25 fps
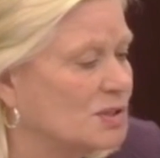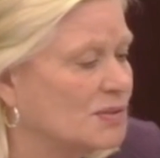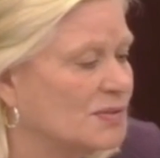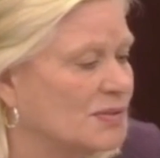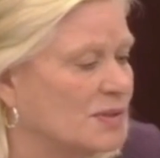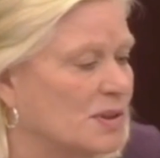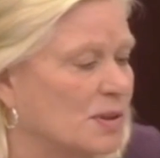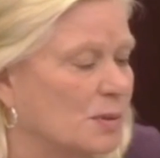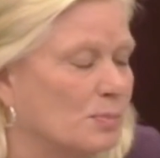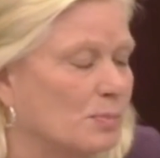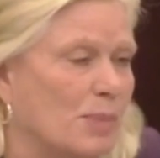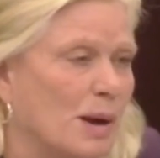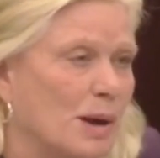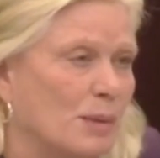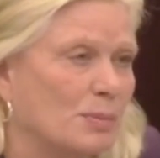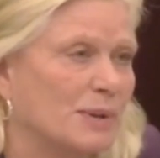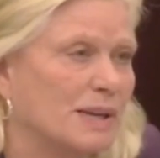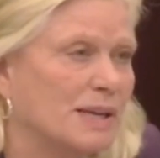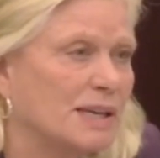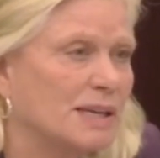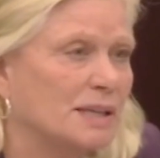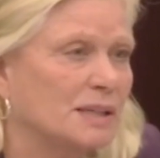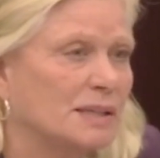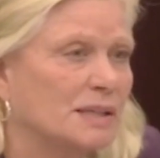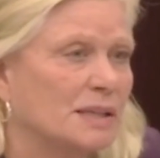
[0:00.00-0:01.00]
for the
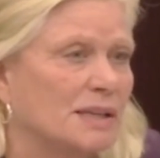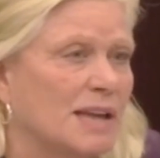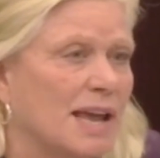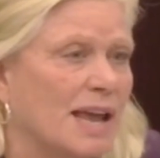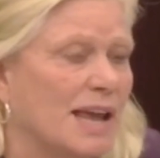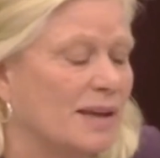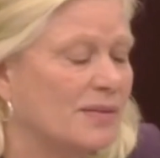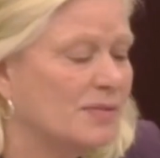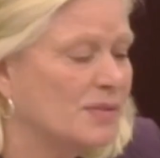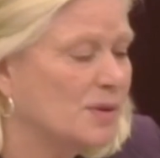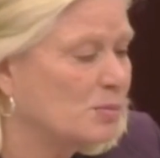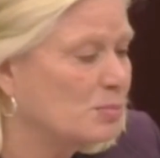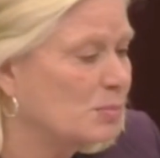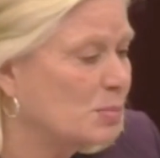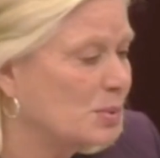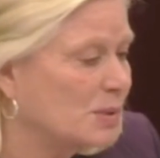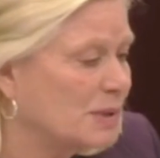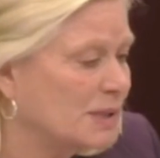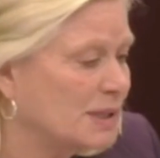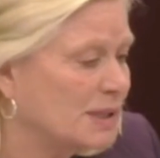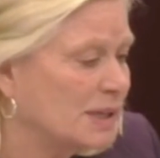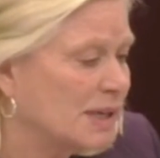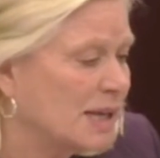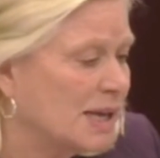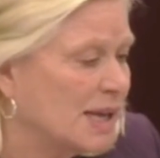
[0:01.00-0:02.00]
public to have
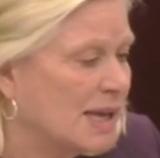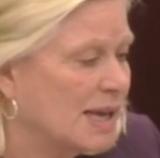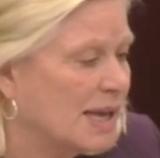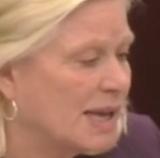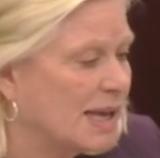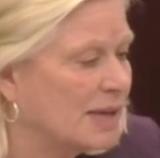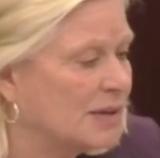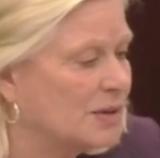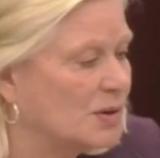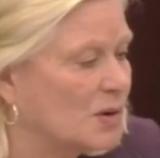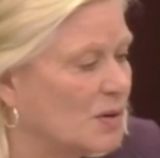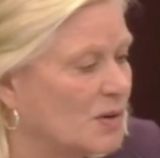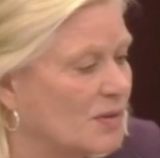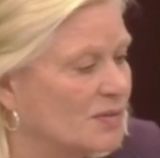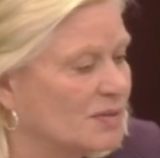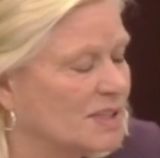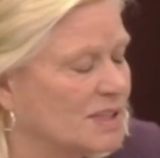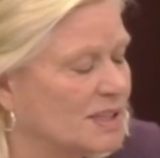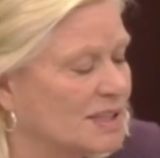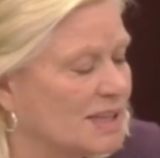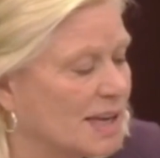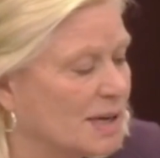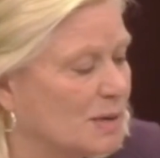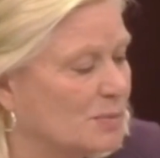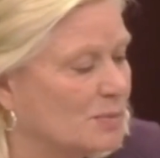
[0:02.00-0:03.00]
input and
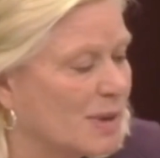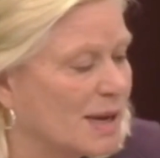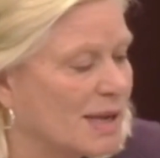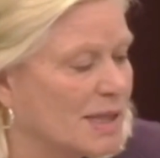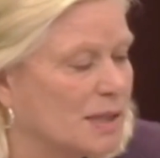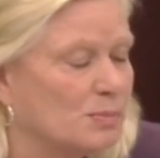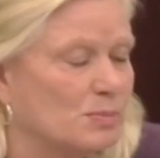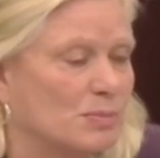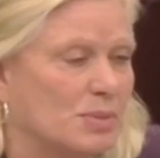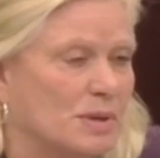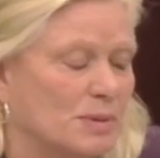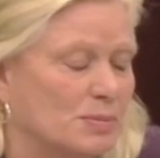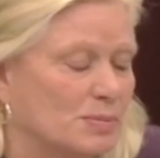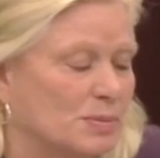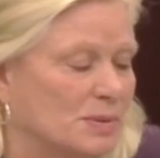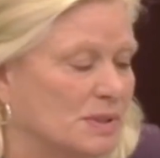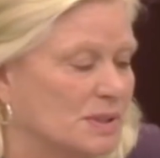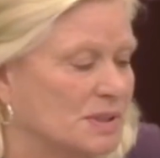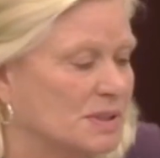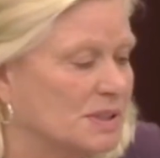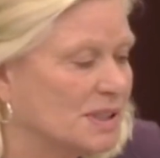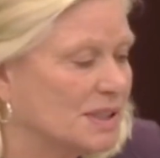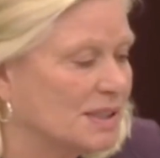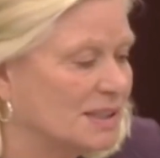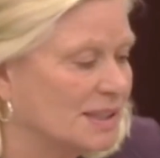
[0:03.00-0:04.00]
oversight by the
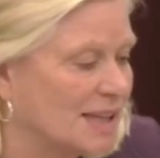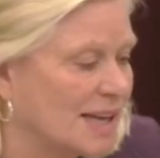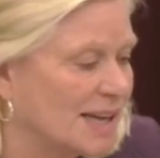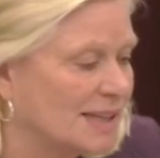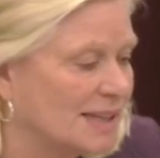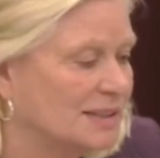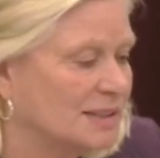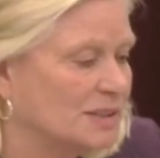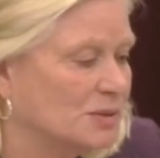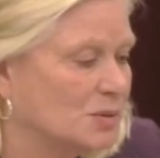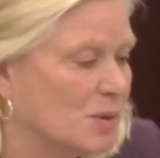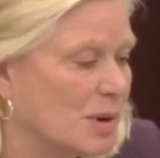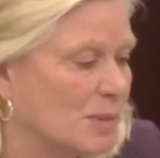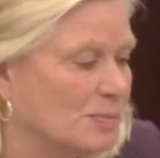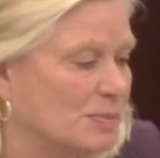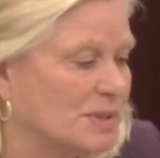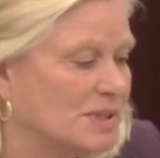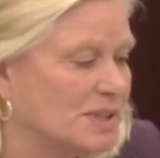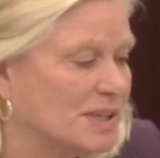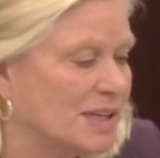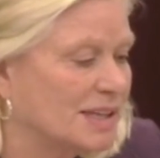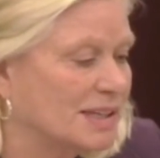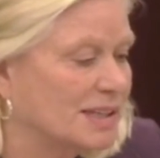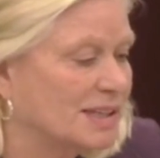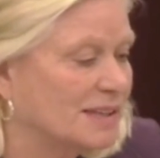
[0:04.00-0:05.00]
people's elected
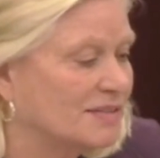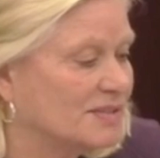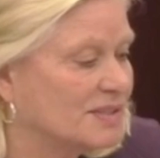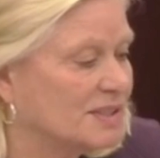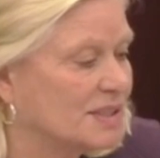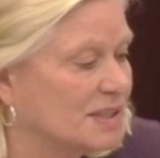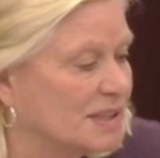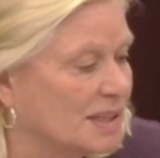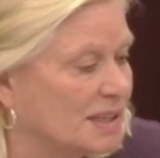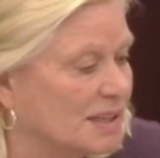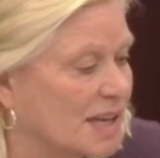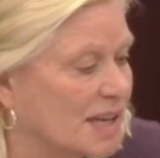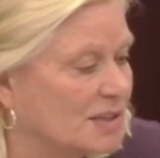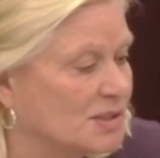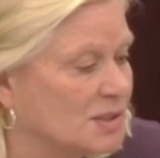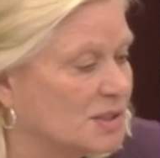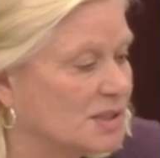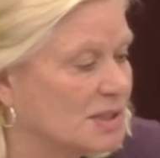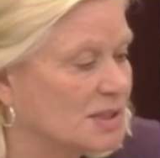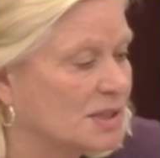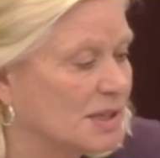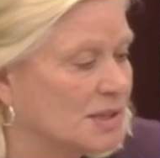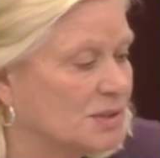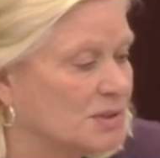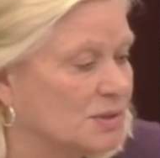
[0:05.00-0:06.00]
representatives in the
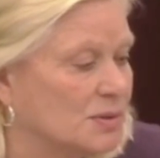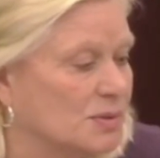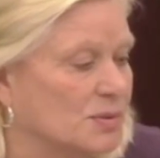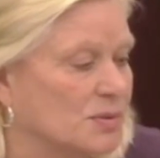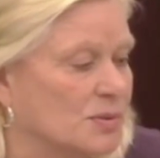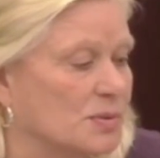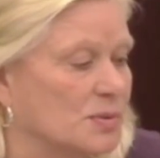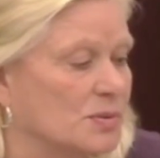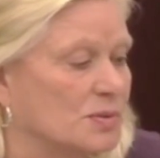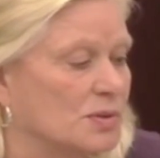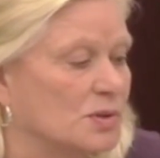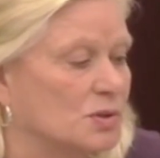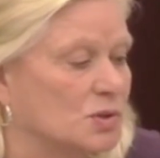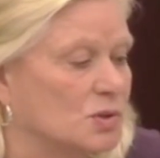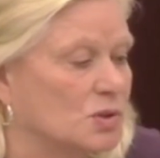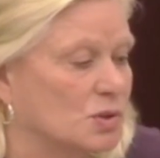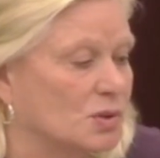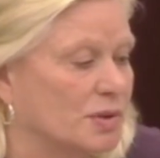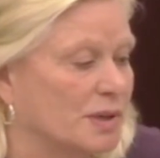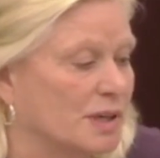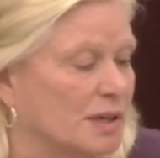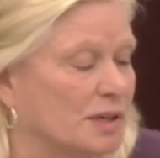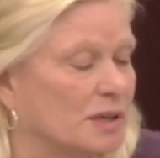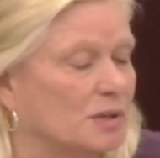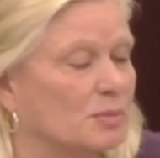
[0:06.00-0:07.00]
legislature through the
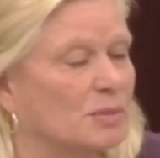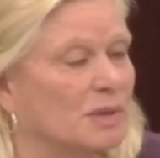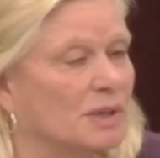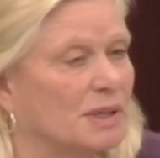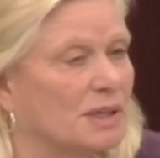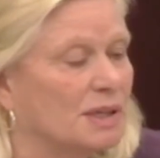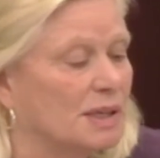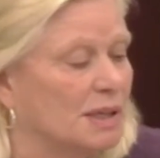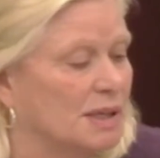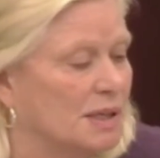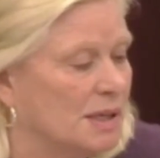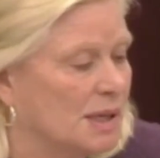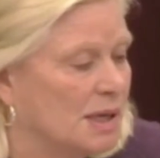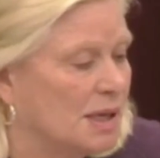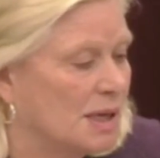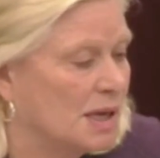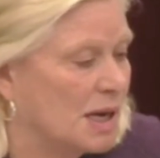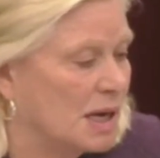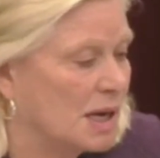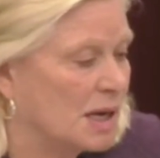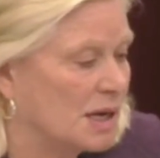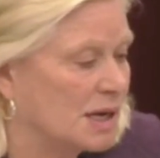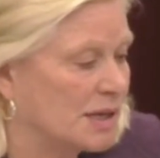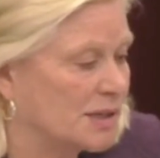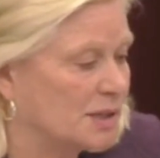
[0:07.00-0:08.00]
Joint Committee
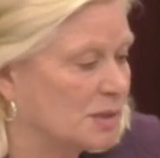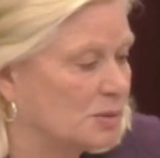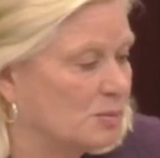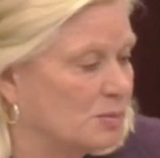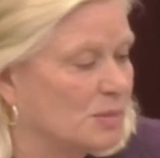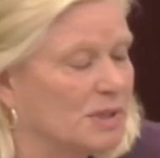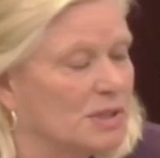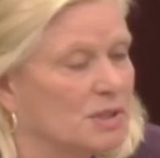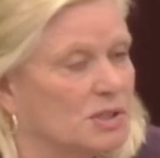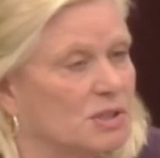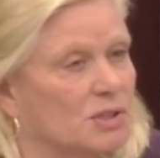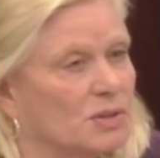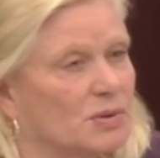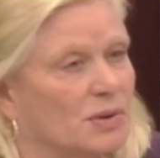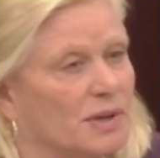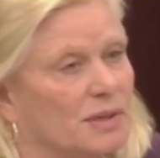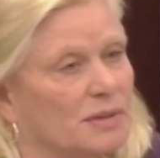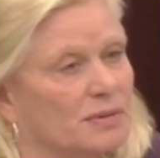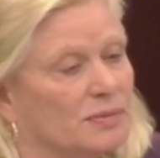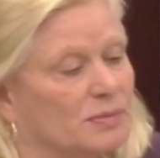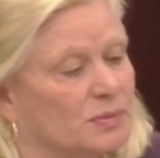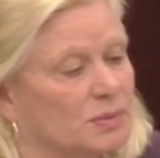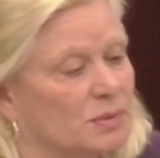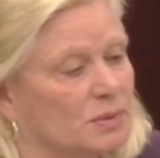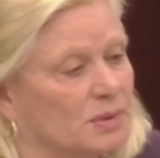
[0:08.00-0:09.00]
on
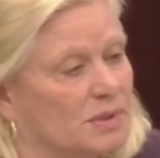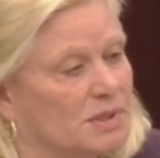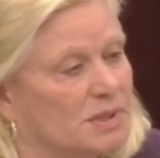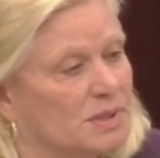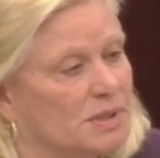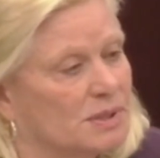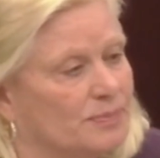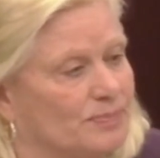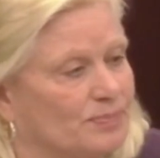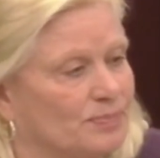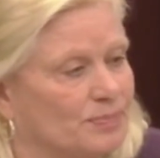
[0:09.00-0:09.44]
Administrative Rules.